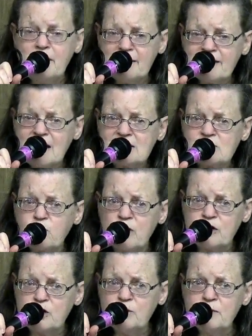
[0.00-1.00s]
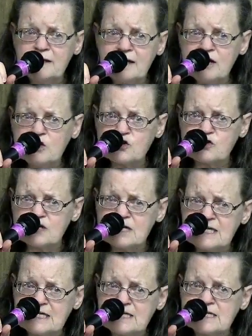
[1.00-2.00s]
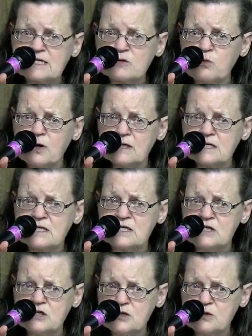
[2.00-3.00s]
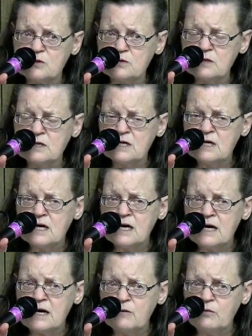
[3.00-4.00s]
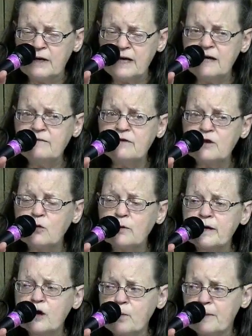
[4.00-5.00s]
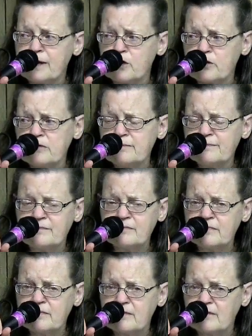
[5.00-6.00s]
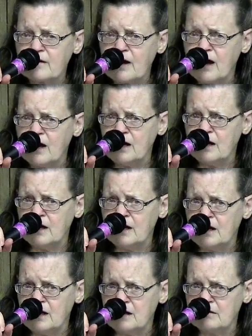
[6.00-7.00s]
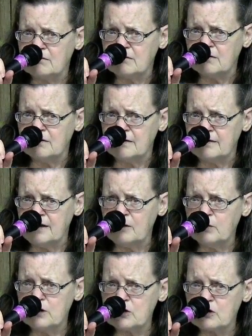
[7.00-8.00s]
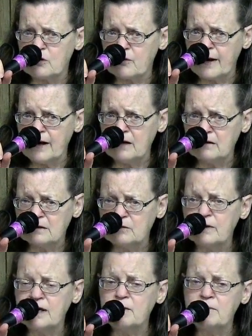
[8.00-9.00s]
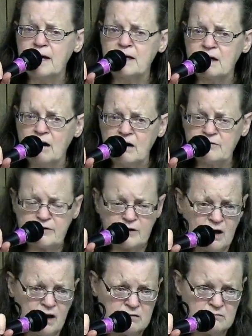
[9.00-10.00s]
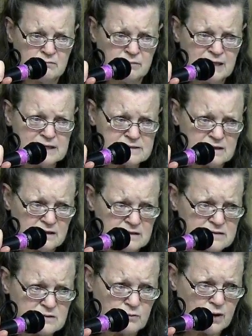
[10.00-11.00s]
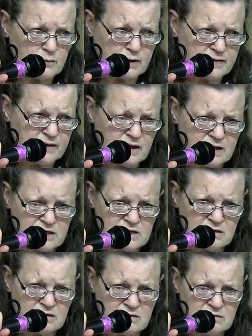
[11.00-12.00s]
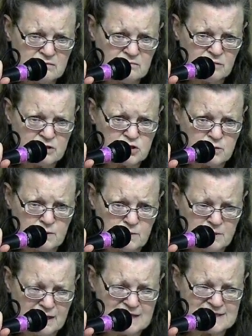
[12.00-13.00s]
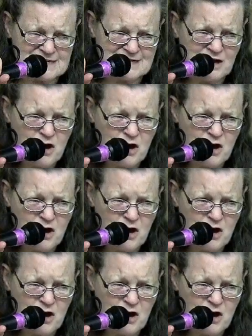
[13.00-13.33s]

but that's what human nature tends to want to do, even though we know better. And then we turn around and we get mad at God for not blessing us the way we think He we should be blessed.